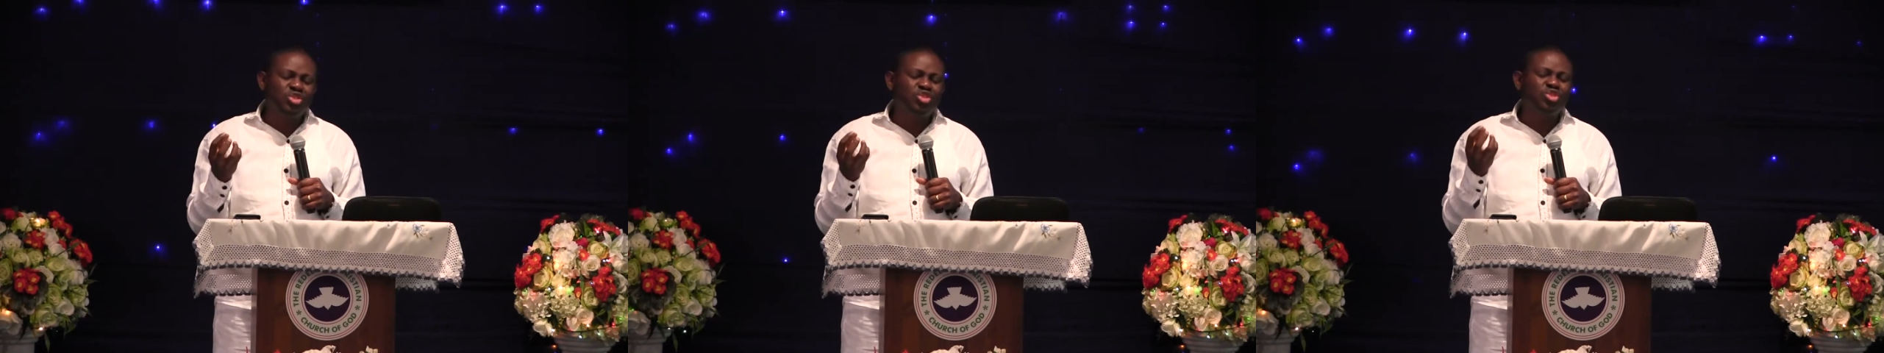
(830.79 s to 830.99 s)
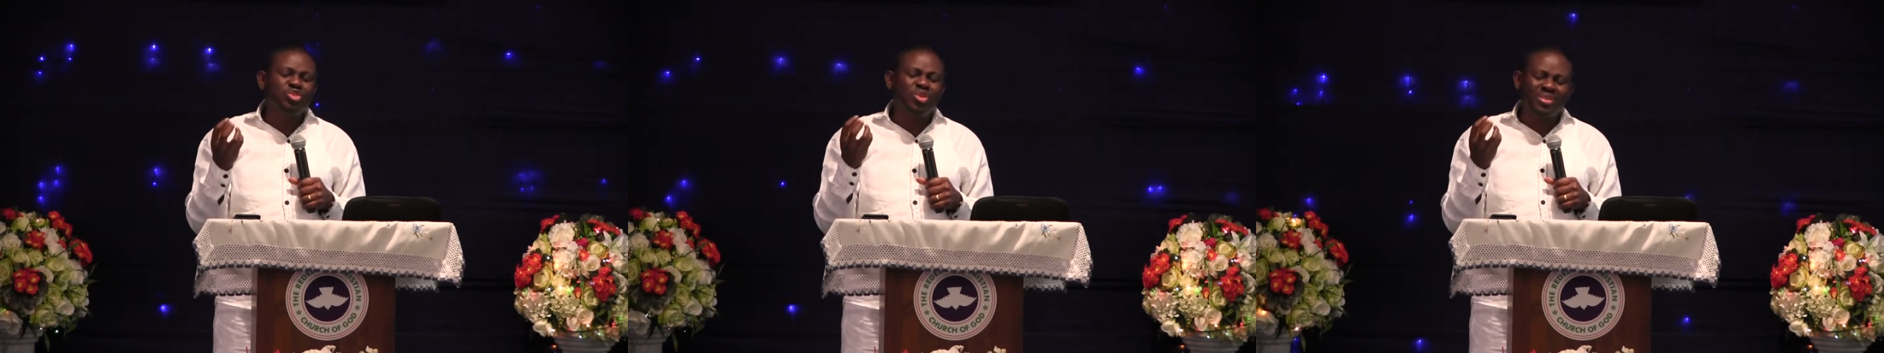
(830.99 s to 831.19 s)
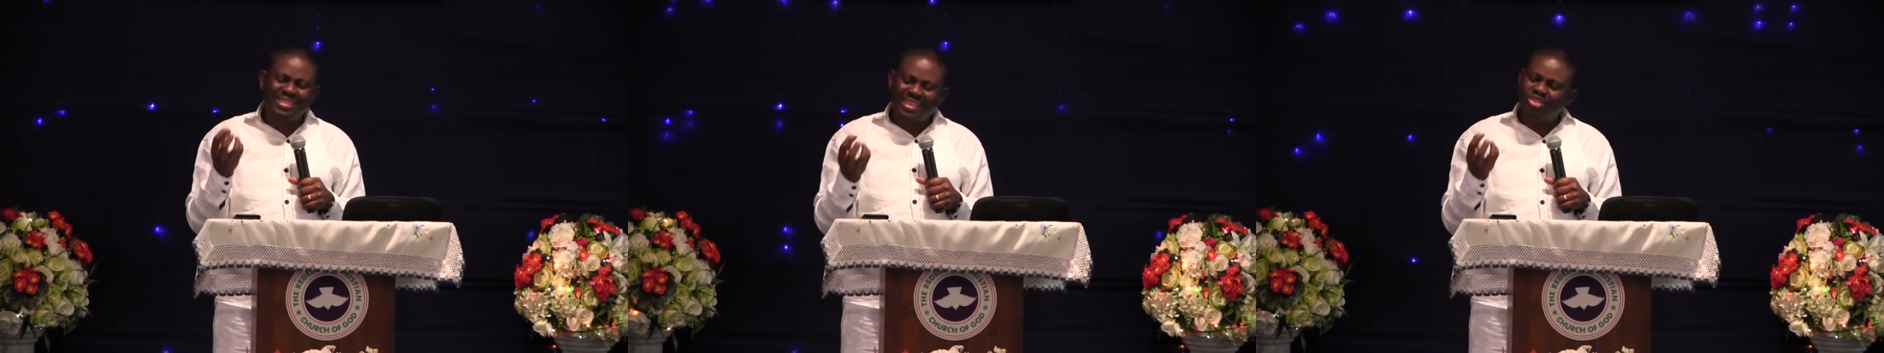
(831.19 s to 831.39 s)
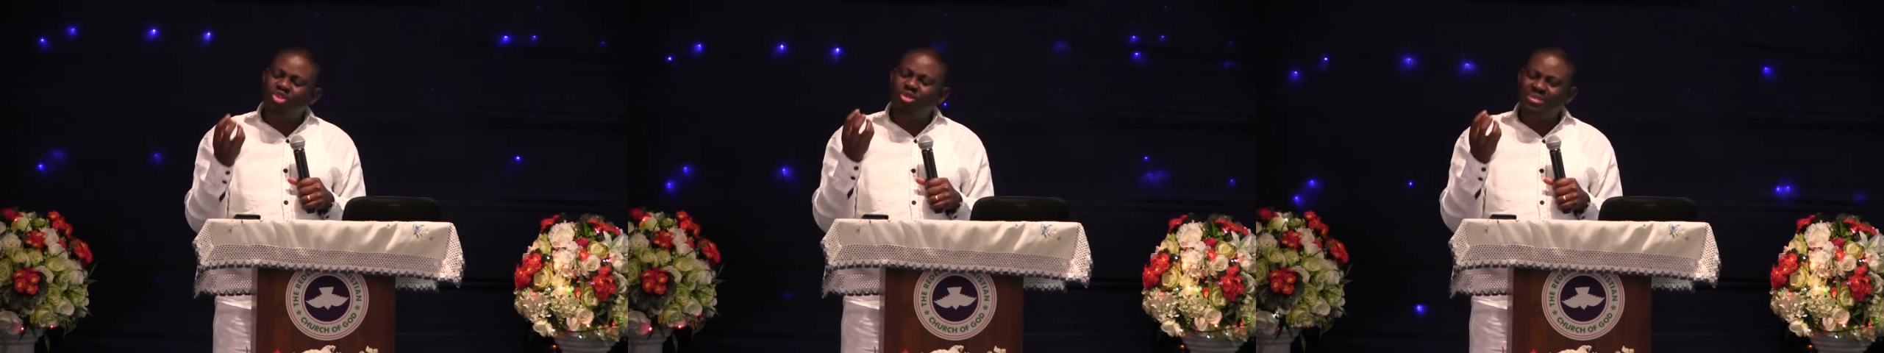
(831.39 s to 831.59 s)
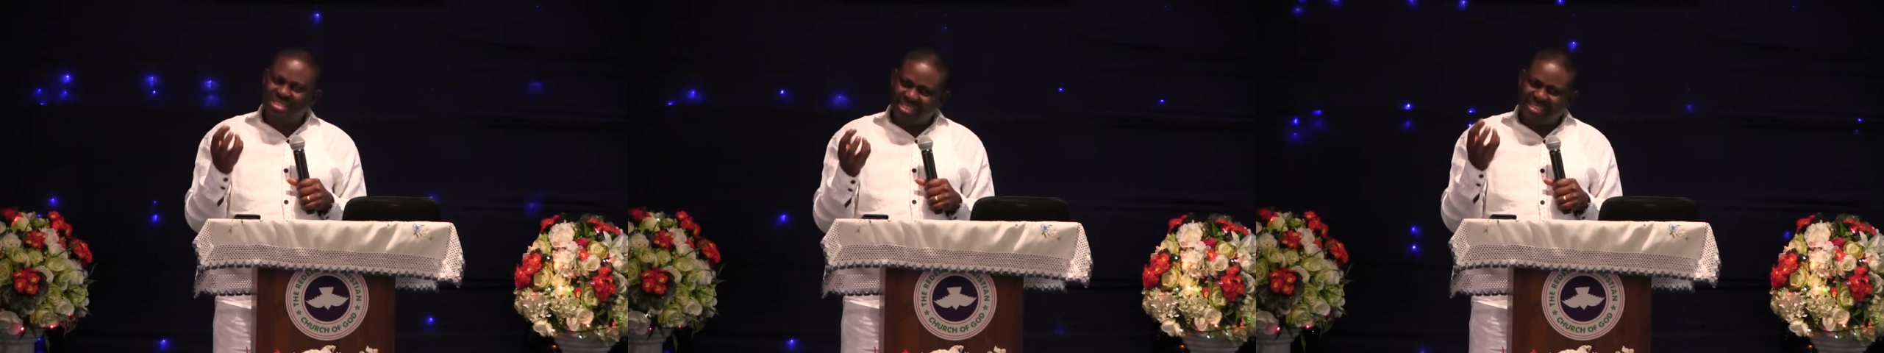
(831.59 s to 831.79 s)
suck. There's
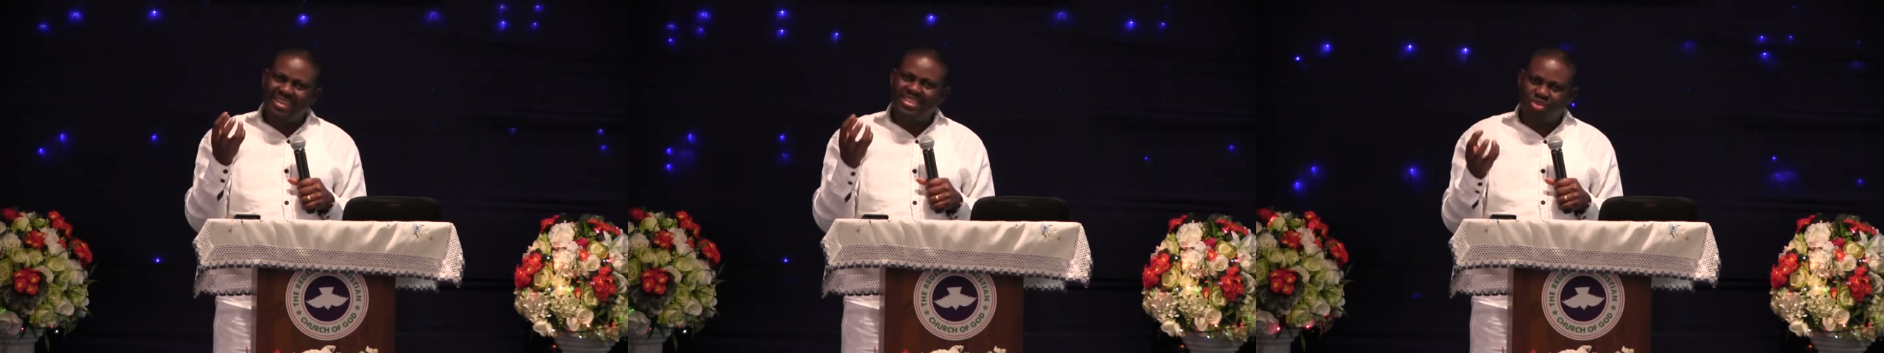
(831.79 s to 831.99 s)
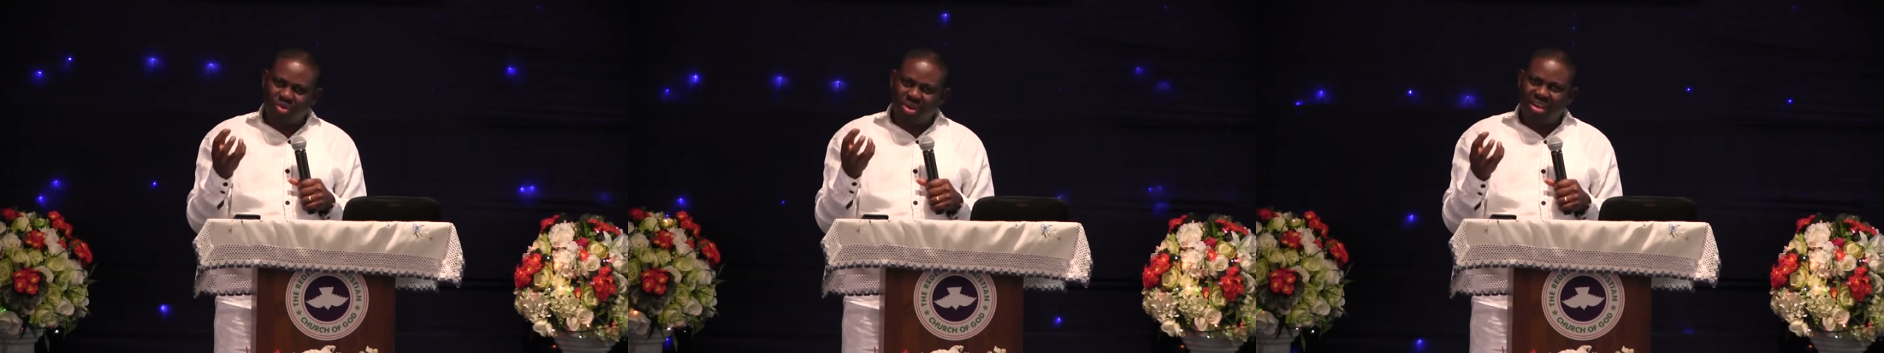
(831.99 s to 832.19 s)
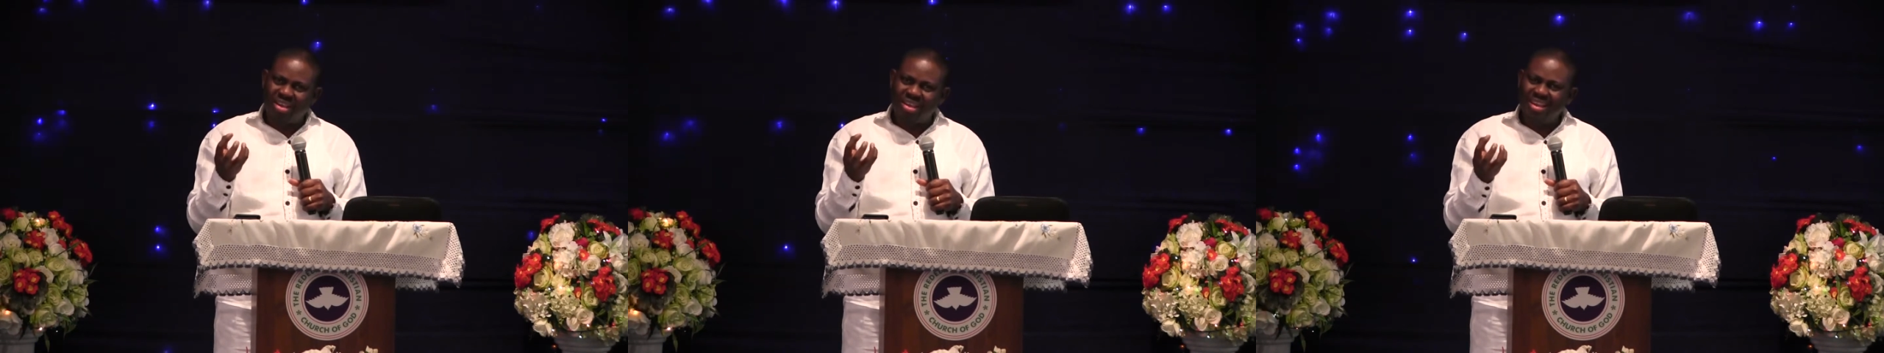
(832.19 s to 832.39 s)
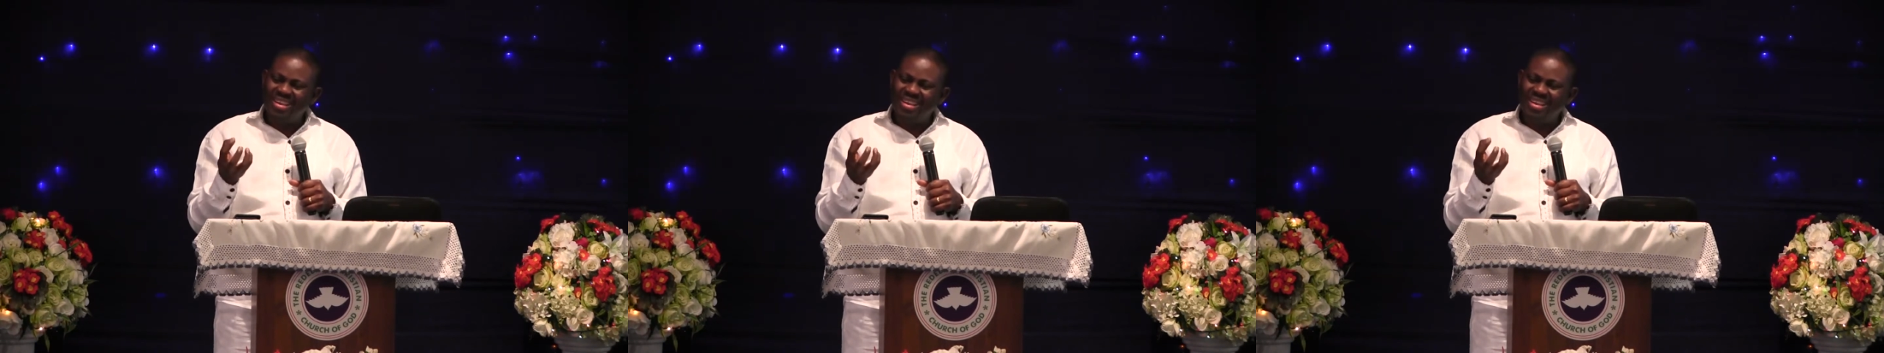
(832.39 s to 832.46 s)
something inside this one.